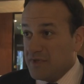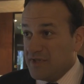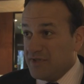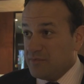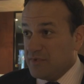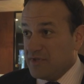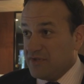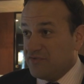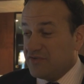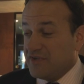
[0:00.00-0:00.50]
well,
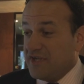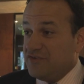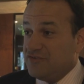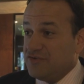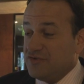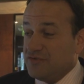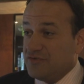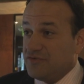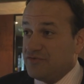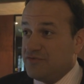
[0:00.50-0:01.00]
the, well, the
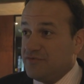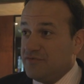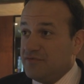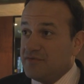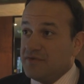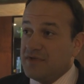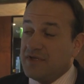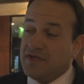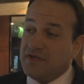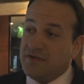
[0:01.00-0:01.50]
schedule
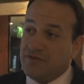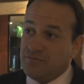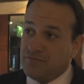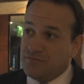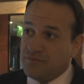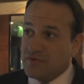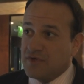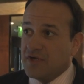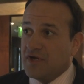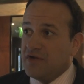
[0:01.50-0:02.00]
uh,
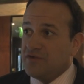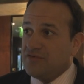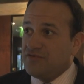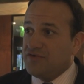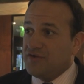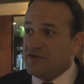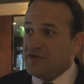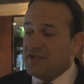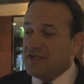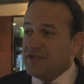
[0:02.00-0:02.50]
in regard
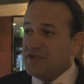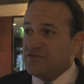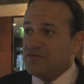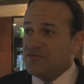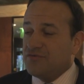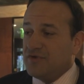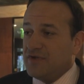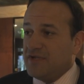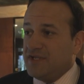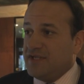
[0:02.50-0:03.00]
to Aer
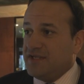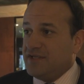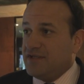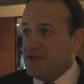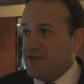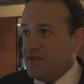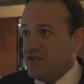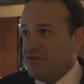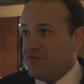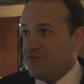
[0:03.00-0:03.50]
Lingus
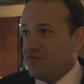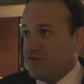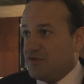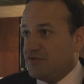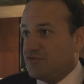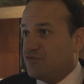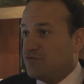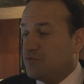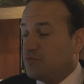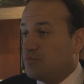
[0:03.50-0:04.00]
really is
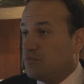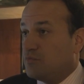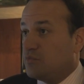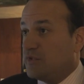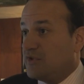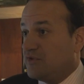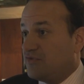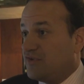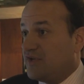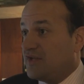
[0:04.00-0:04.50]
that
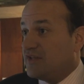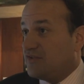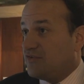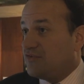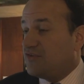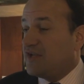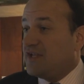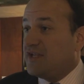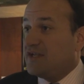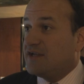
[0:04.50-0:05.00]
we'll sell the
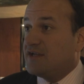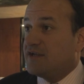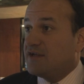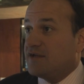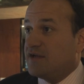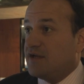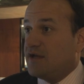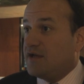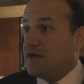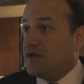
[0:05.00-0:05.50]
stake
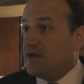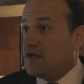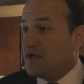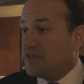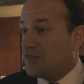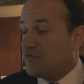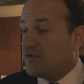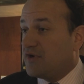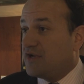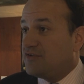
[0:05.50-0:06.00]
uh,
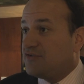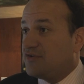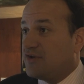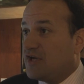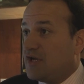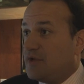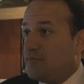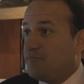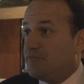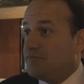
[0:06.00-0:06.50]
at the right
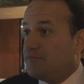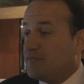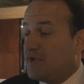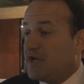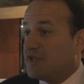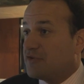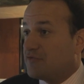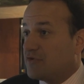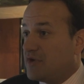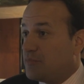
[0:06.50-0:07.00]
time,
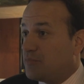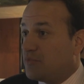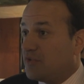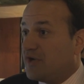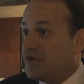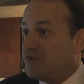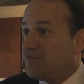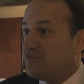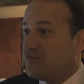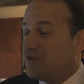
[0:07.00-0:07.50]
at the right
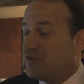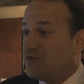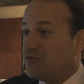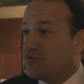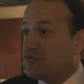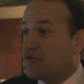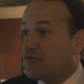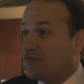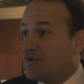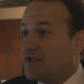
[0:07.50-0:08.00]
price, and
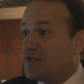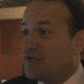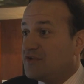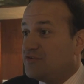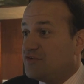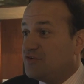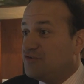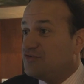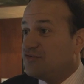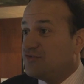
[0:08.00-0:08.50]
under the right
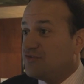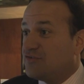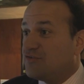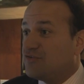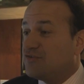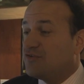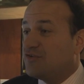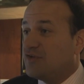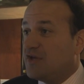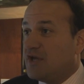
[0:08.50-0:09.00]

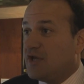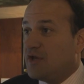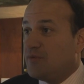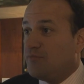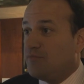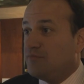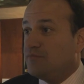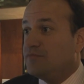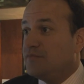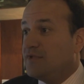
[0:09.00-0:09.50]
conditions.
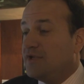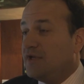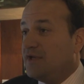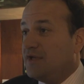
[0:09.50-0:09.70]
Um,